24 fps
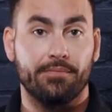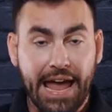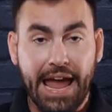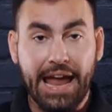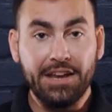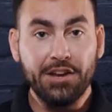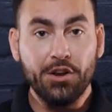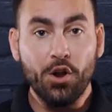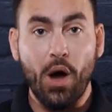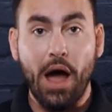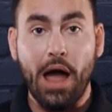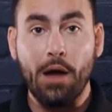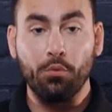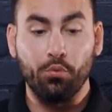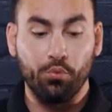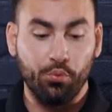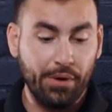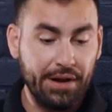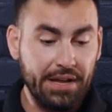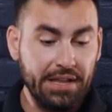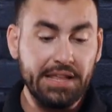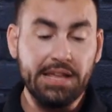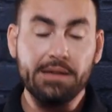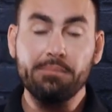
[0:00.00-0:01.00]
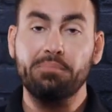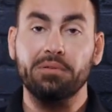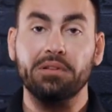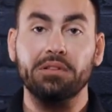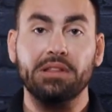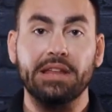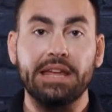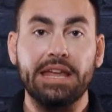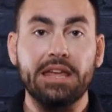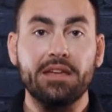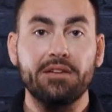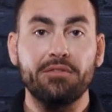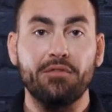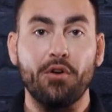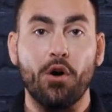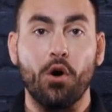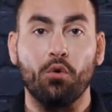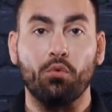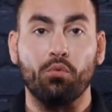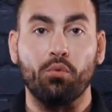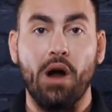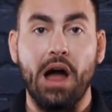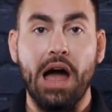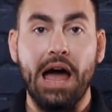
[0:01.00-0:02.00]
And you know, I really believe
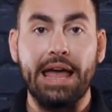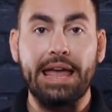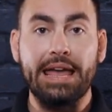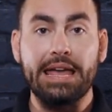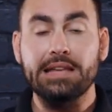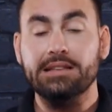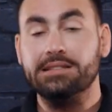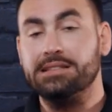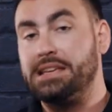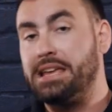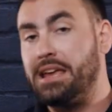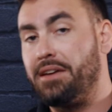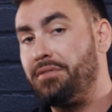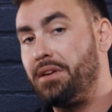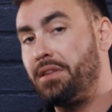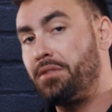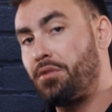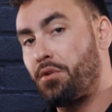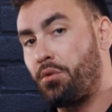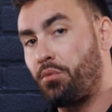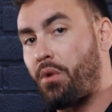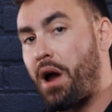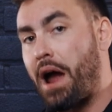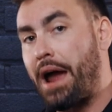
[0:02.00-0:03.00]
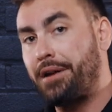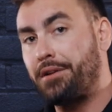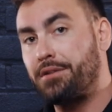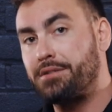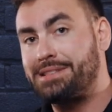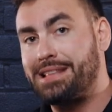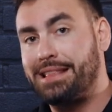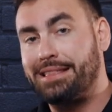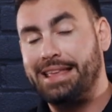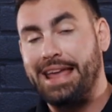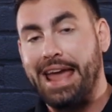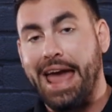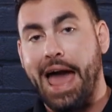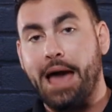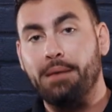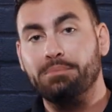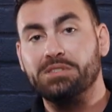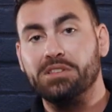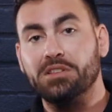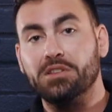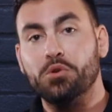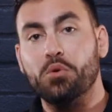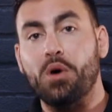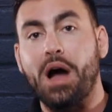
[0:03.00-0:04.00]
Arai is giving the riders the
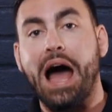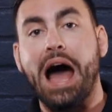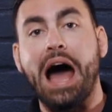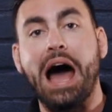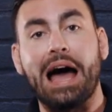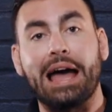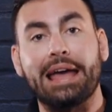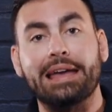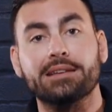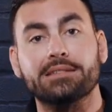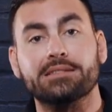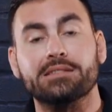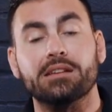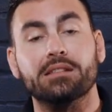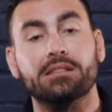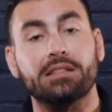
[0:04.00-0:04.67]
absolute highest